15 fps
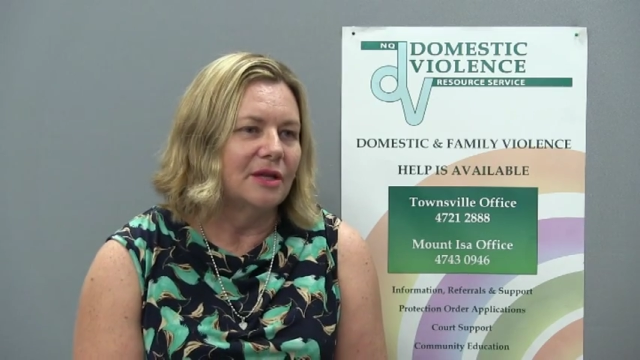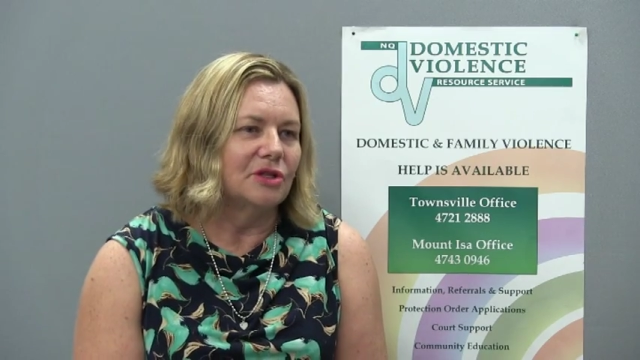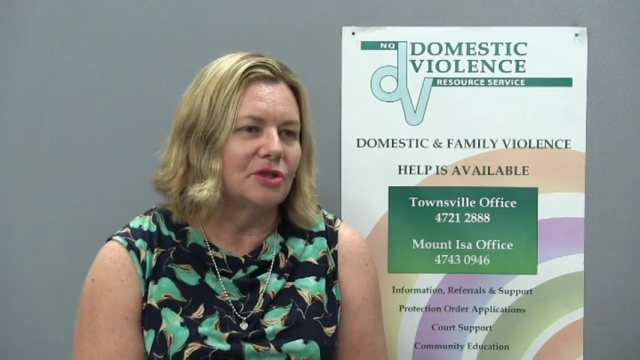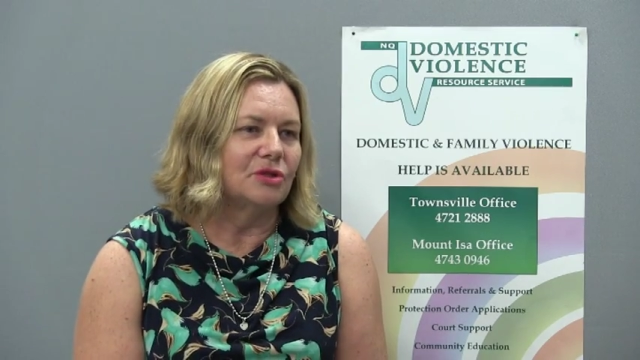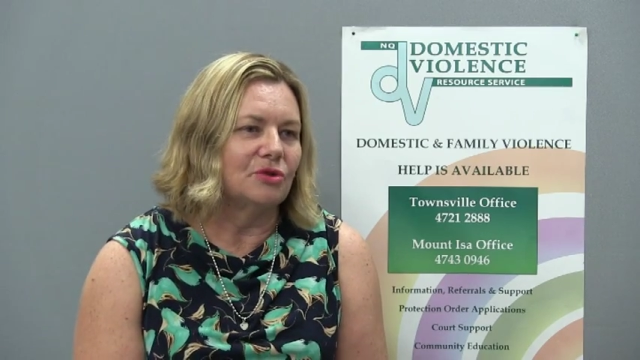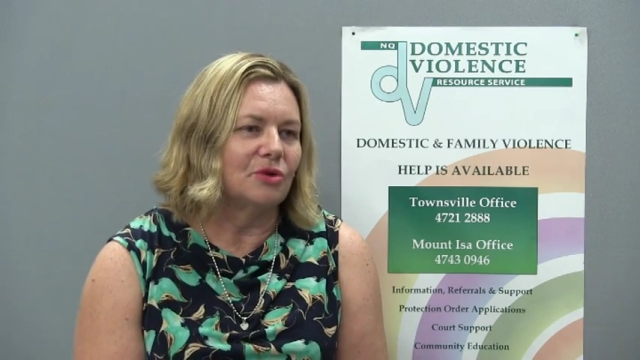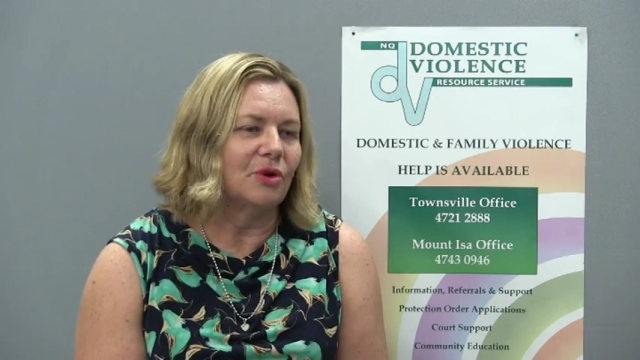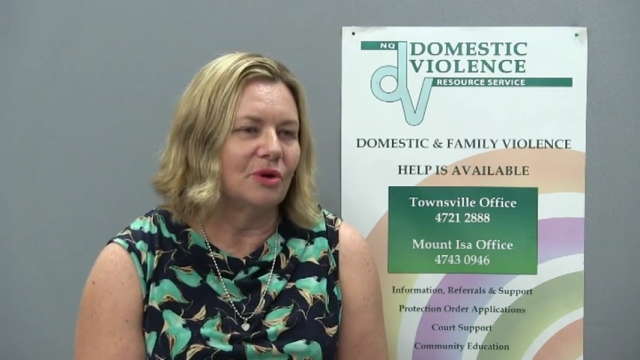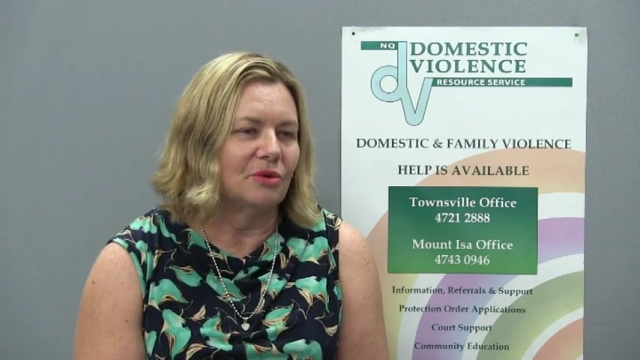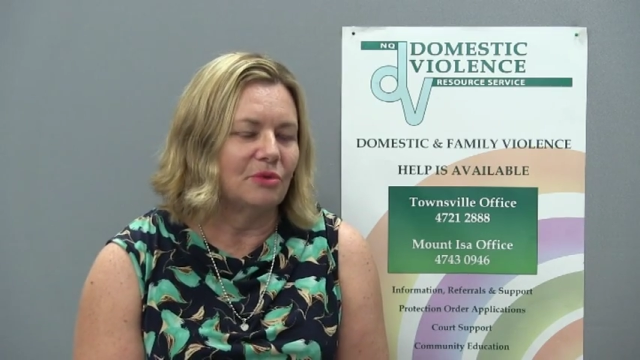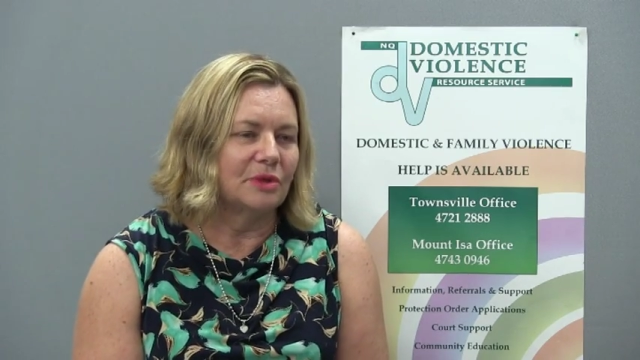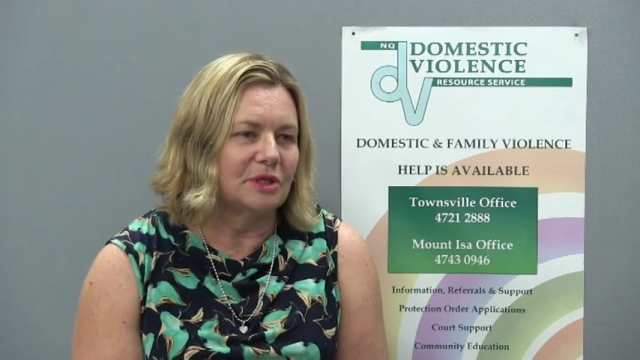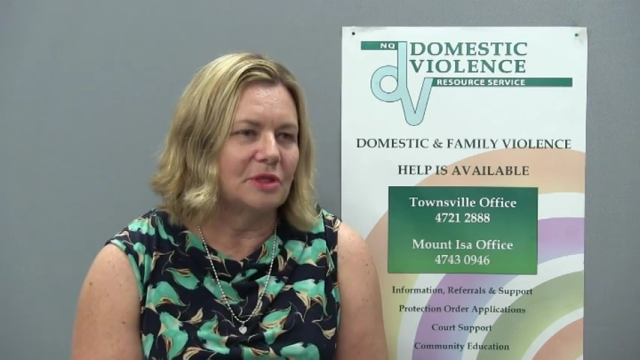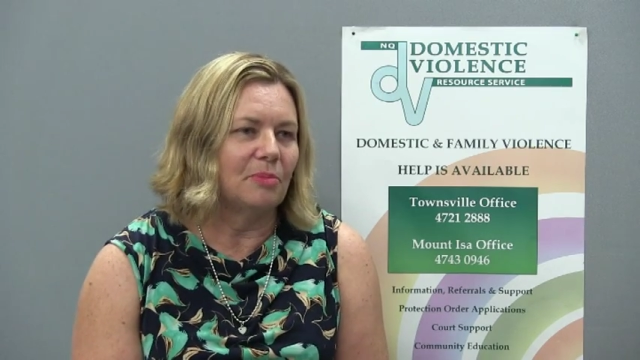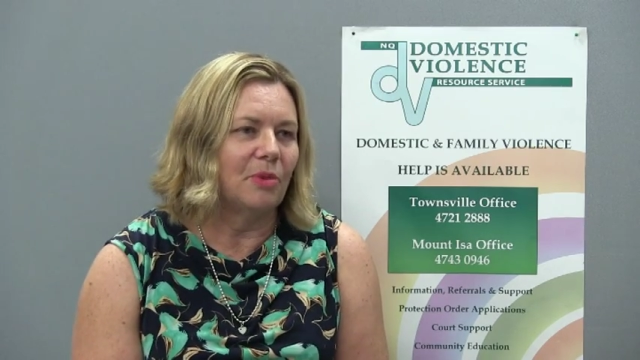to try and
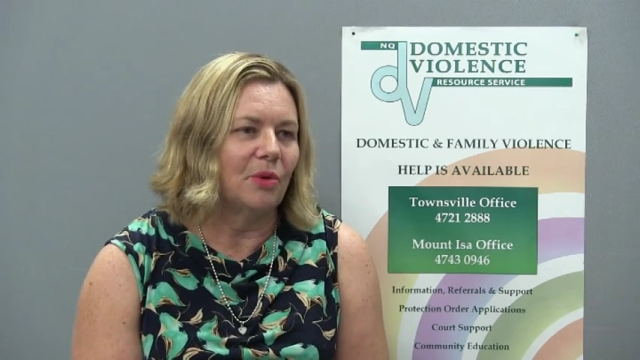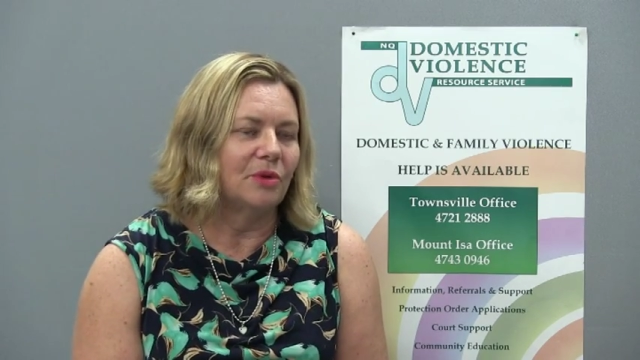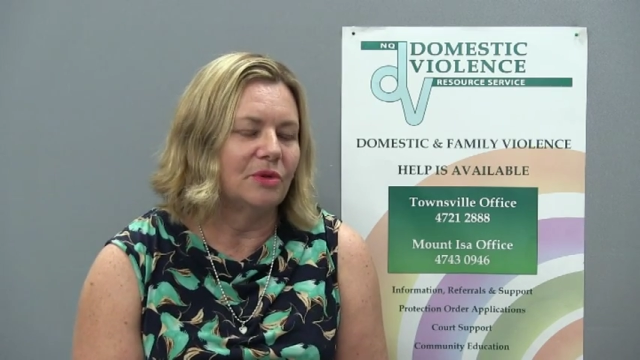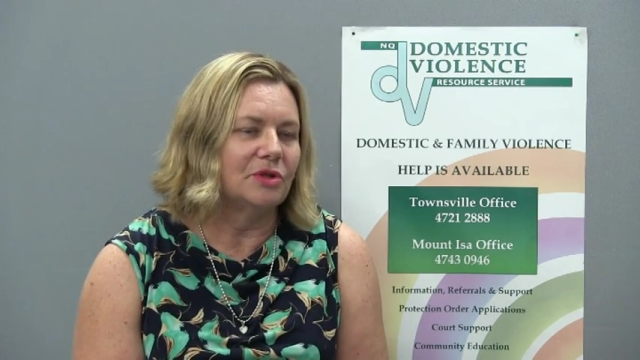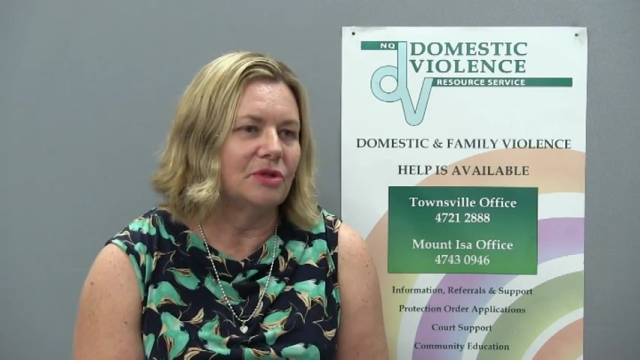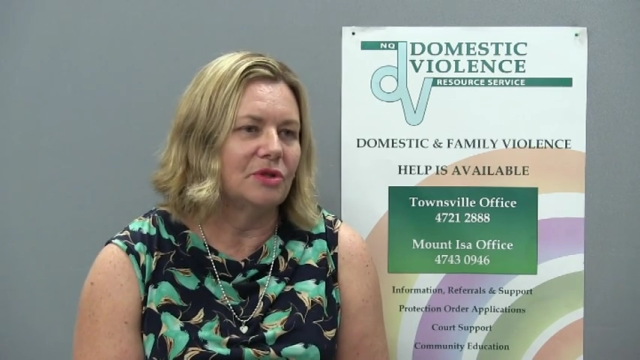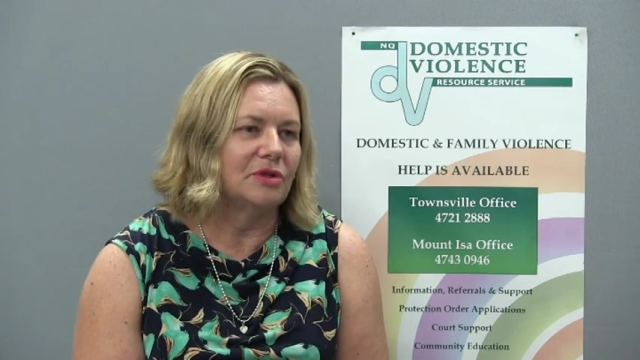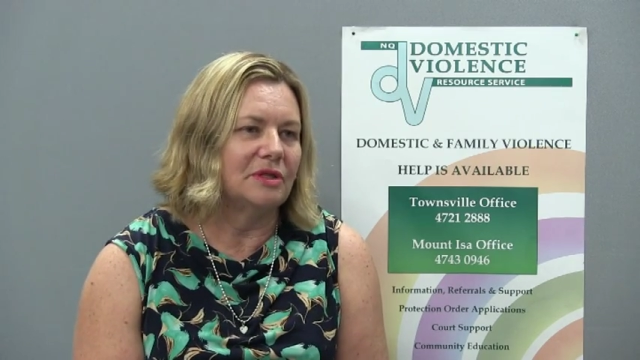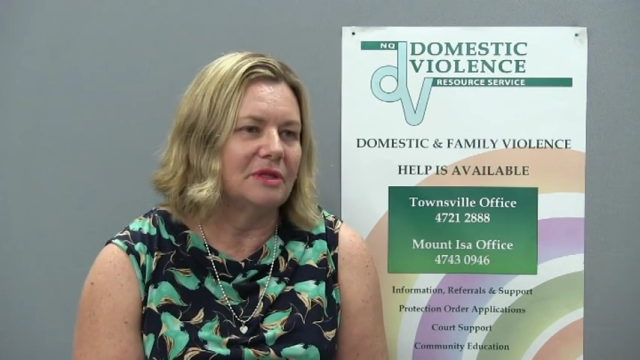respond to